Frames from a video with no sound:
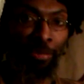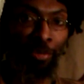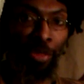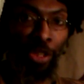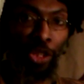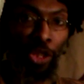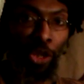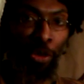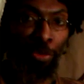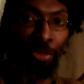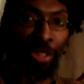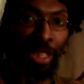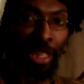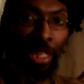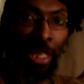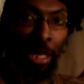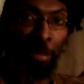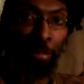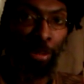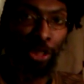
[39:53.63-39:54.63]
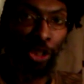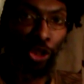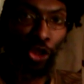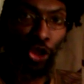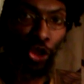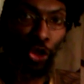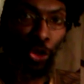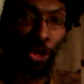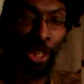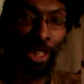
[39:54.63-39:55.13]
You understand? But the
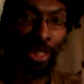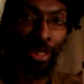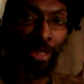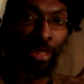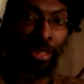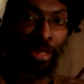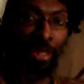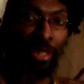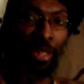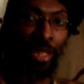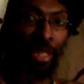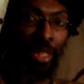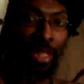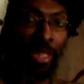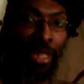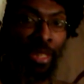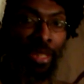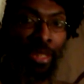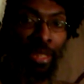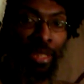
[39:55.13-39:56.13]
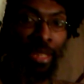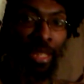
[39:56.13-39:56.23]
choice is